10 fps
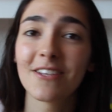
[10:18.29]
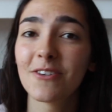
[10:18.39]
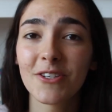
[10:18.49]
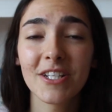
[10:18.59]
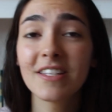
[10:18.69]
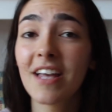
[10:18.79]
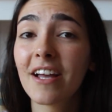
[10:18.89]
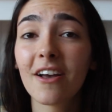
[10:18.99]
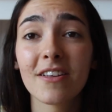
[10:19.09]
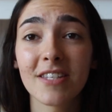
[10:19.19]
So she's
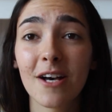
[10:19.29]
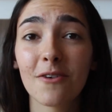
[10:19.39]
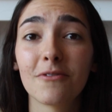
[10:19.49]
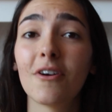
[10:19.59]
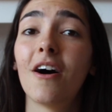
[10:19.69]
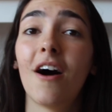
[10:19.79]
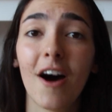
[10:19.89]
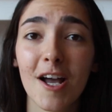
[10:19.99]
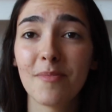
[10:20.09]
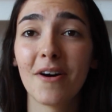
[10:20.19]
setting herself a
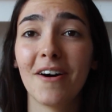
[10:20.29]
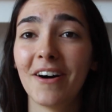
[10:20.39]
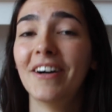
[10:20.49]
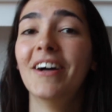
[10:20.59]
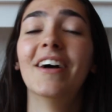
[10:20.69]
high bar